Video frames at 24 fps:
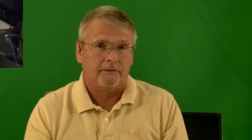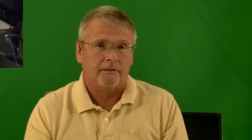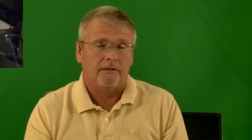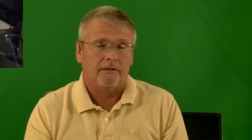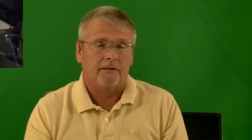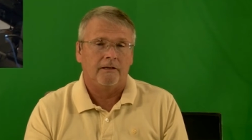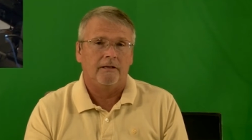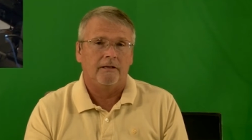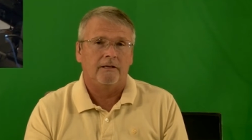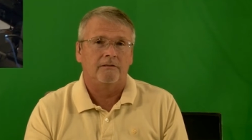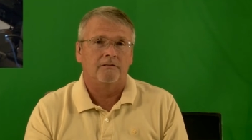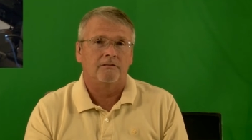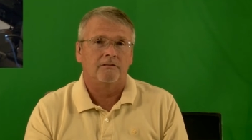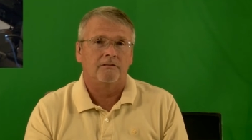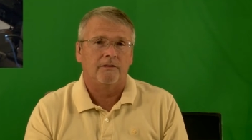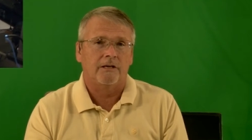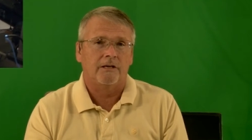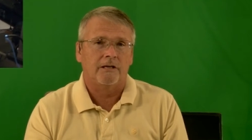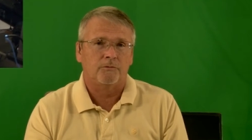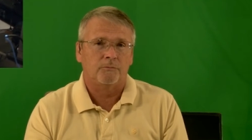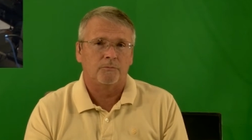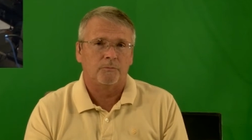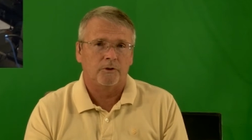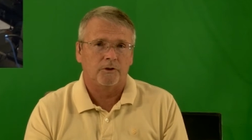and so
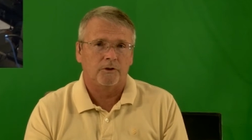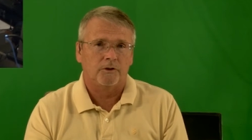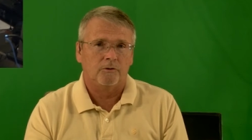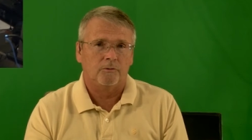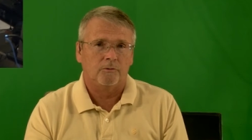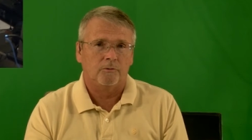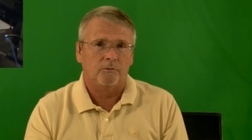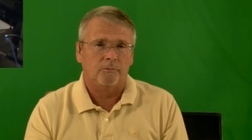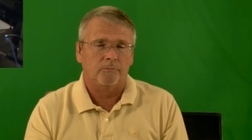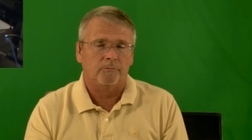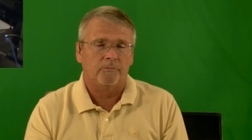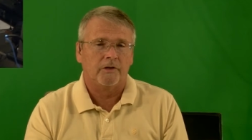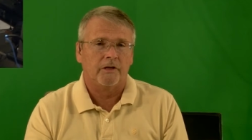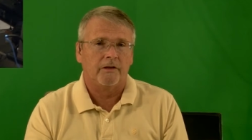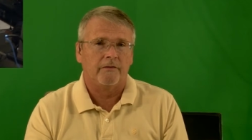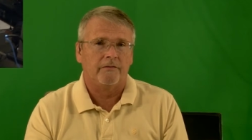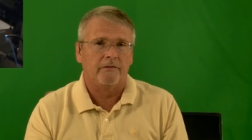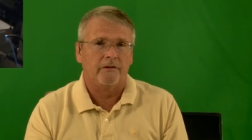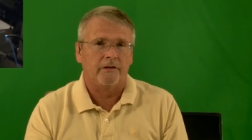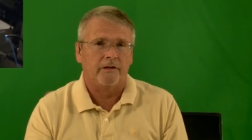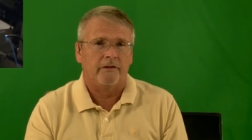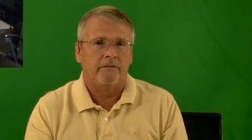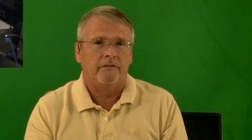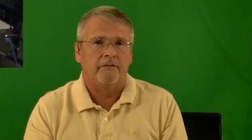that's pretty cool. And
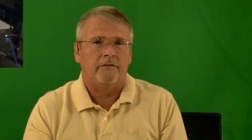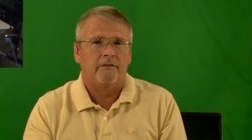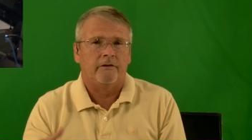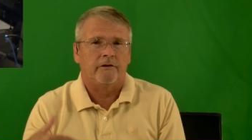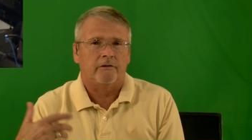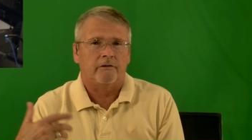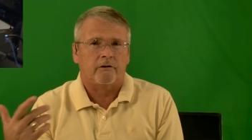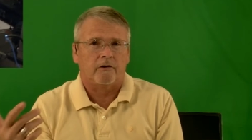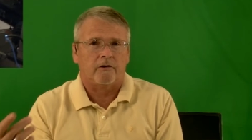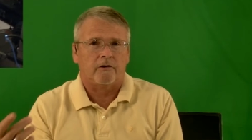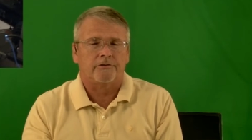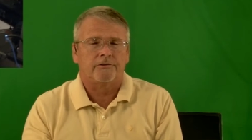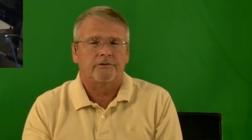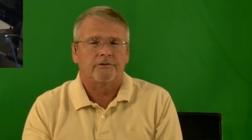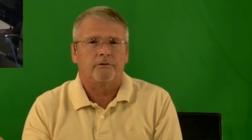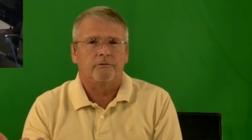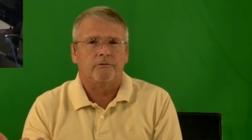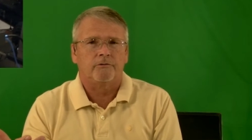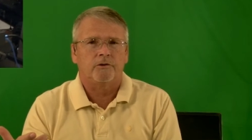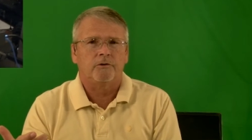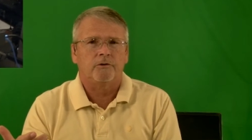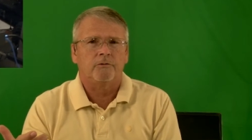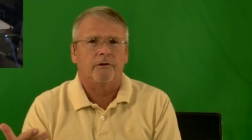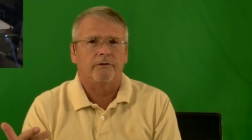then there are also
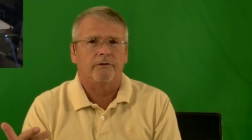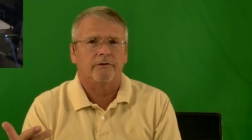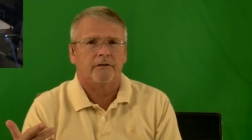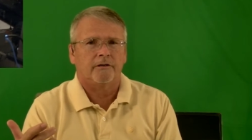two other